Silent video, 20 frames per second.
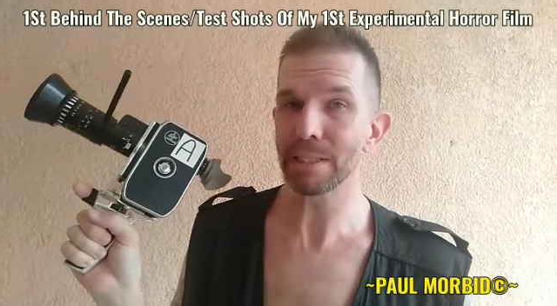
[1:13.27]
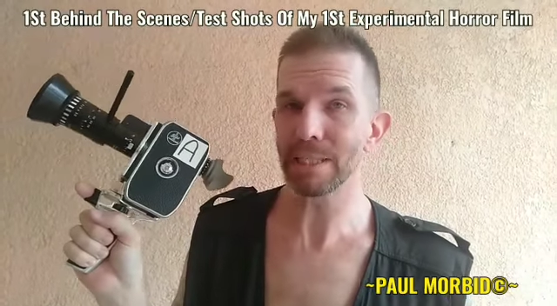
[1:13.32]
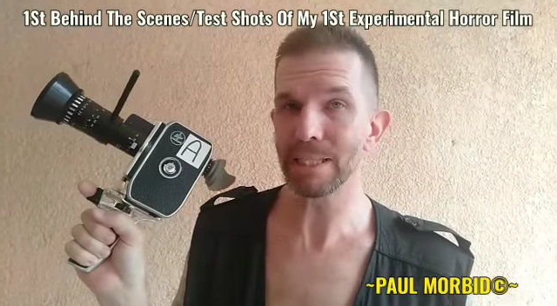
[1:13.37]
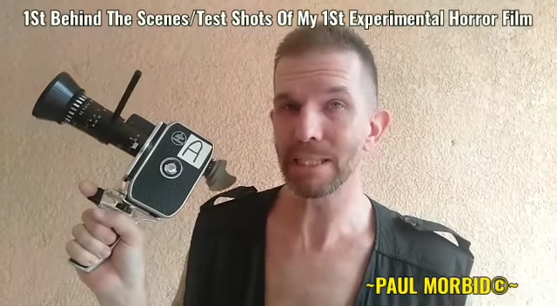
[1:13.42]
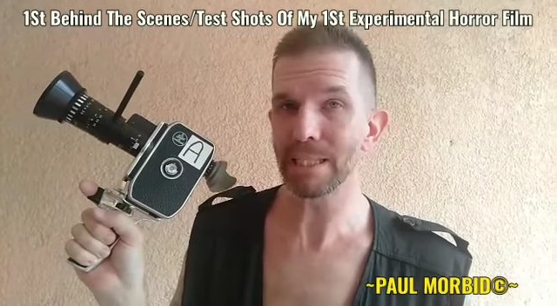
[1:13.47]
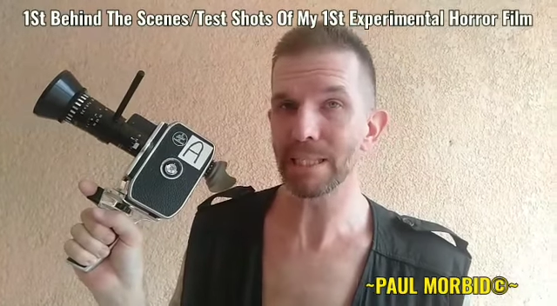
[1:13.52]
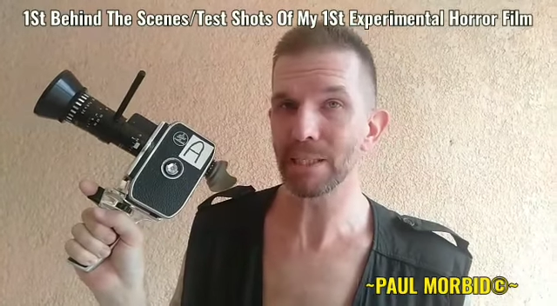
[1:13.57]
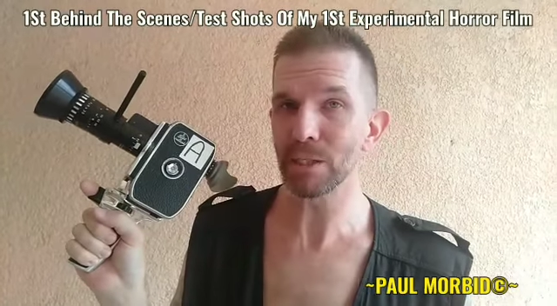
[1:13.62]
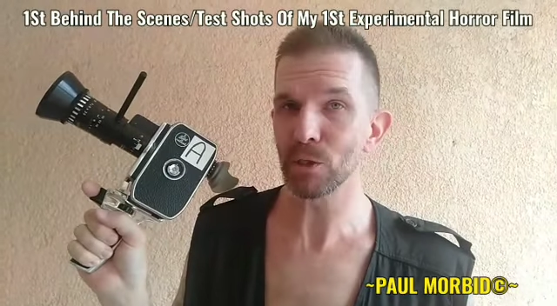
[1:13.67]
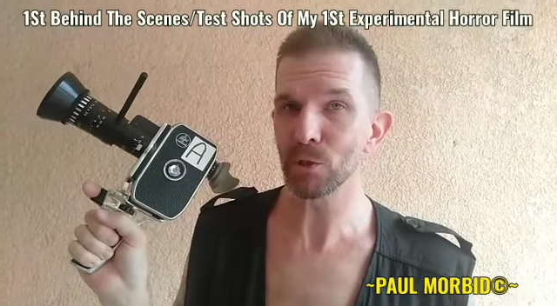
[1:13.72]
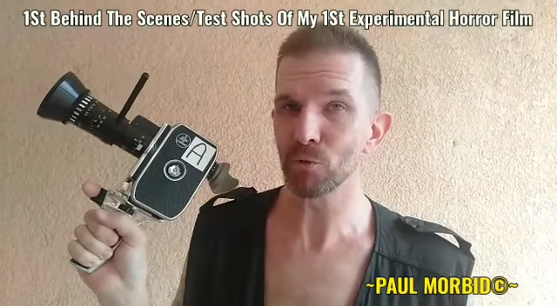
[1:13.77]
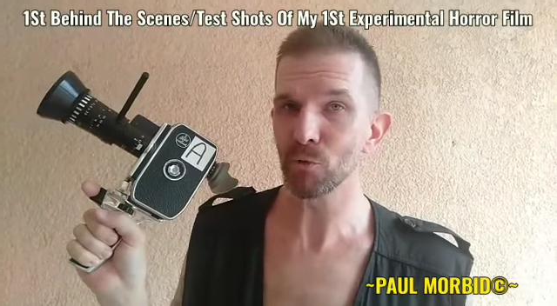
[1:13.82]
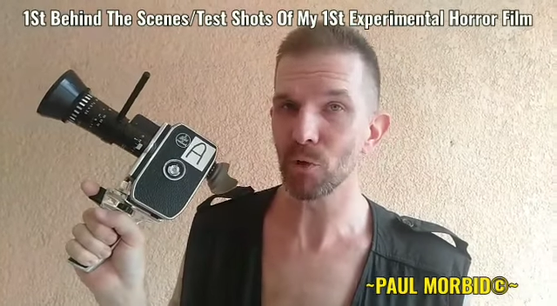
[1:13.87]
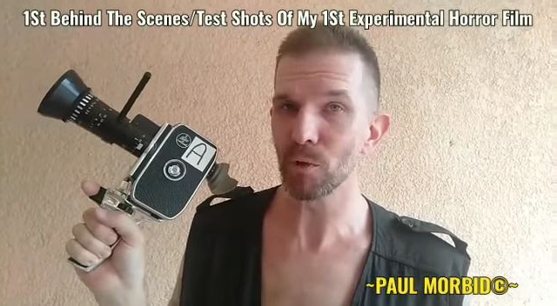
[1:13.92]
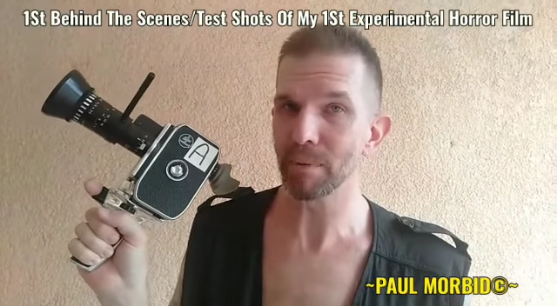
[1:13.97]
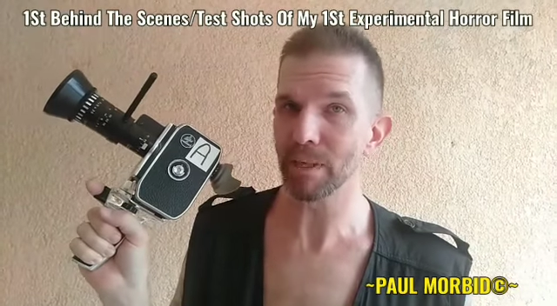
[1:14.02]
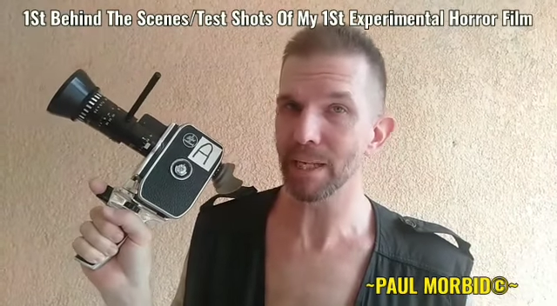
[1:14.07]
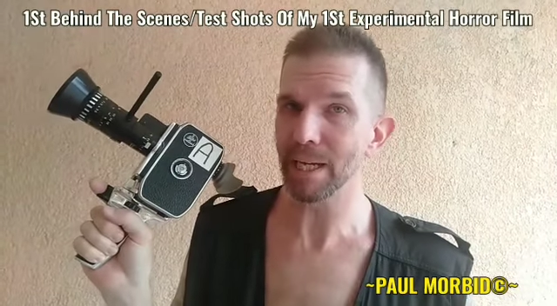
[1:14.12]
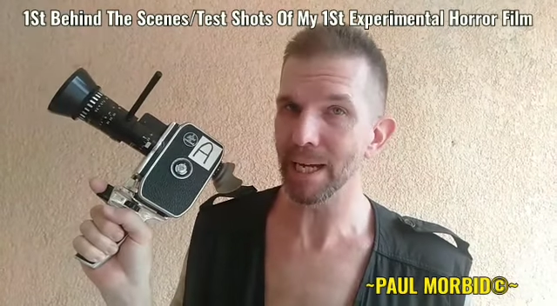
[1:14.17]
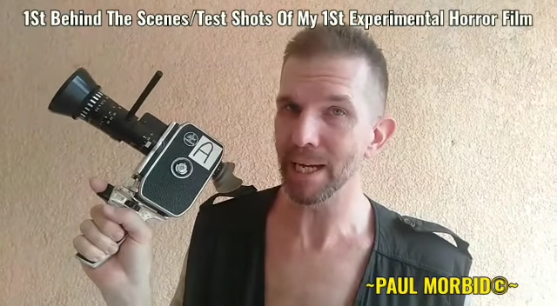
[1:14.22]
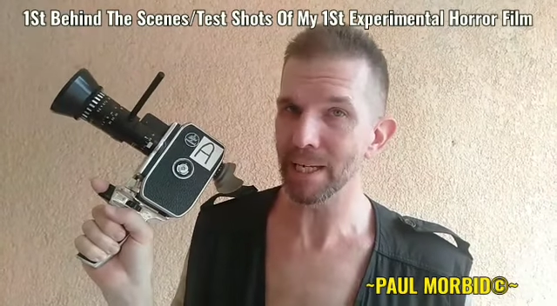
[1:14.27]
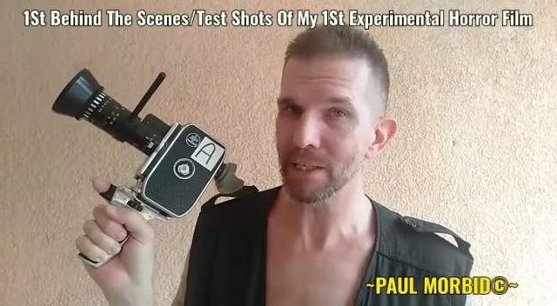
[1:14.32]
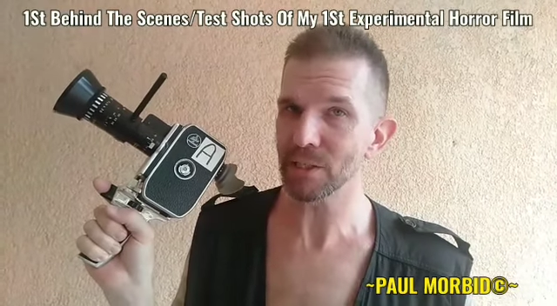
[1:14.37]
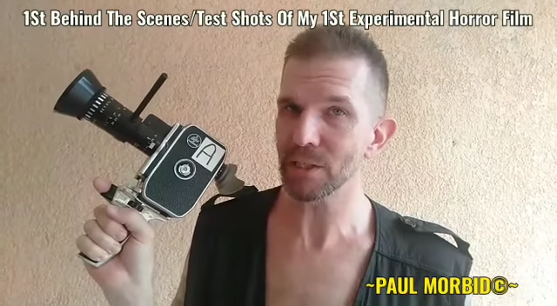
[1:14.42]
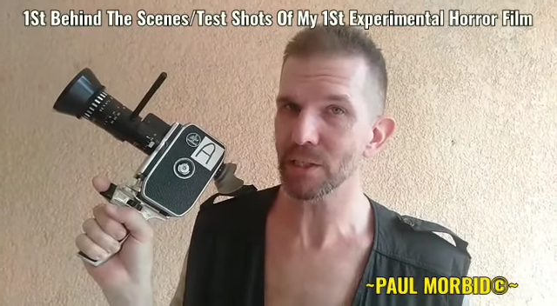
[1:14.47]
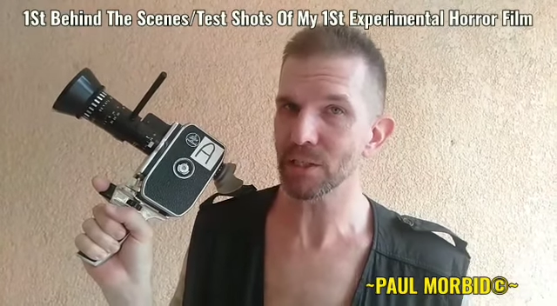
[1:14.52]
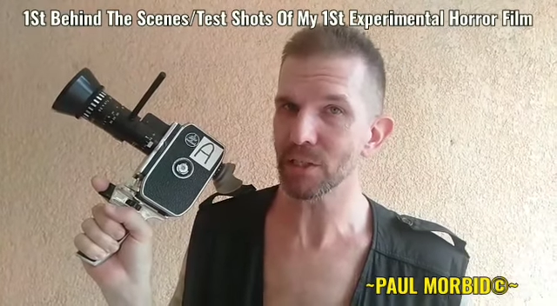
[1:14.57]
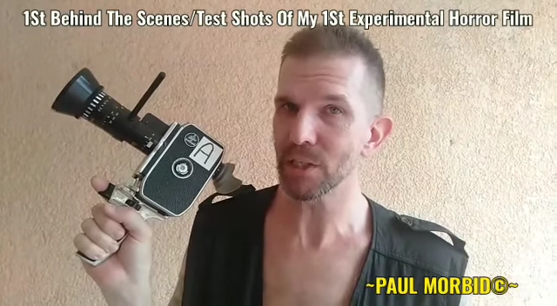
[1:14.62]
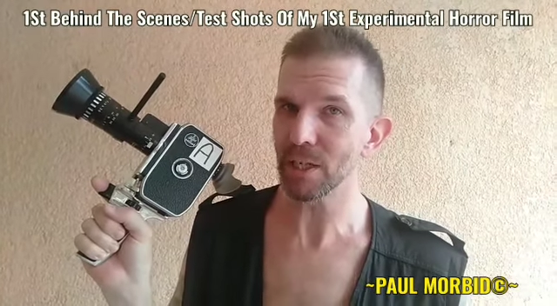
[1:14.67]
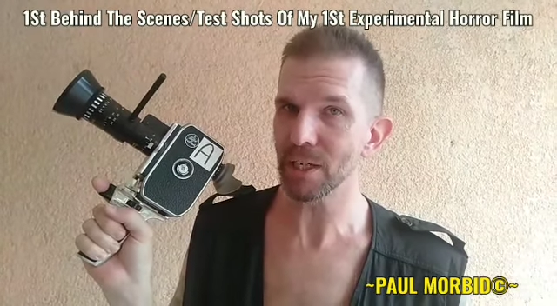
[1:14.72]
again, those will be
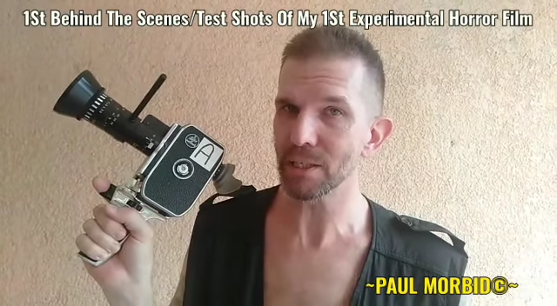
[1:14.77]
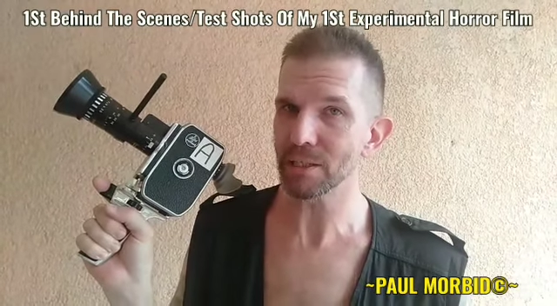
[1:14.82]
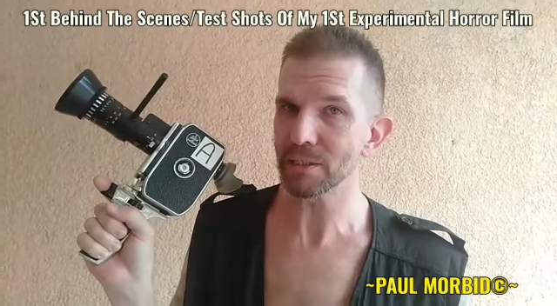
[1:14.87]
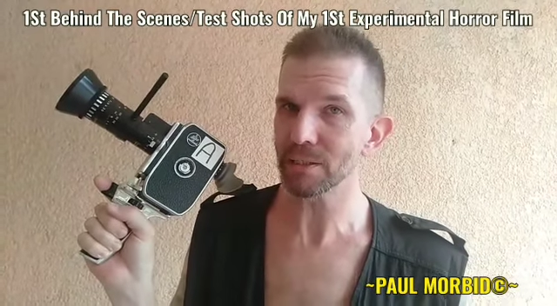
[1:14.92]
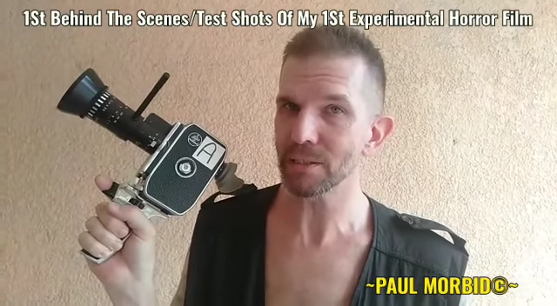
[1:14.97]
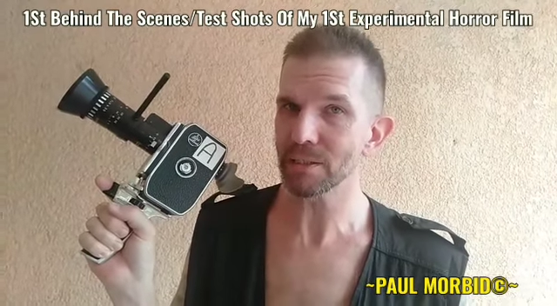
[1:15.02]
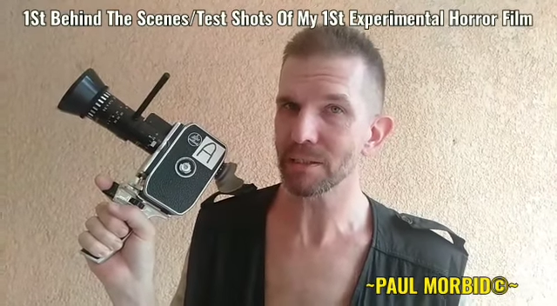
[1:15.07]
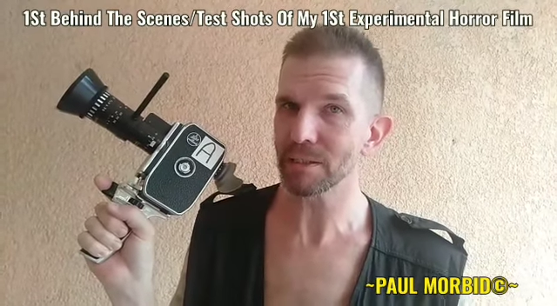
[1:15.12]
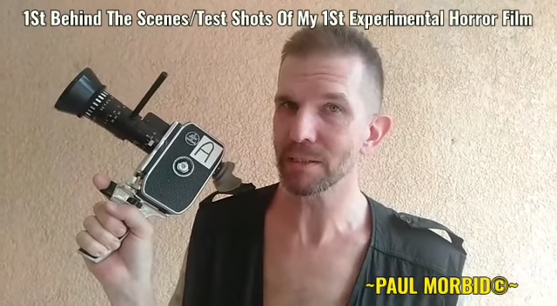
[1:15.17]
action shots,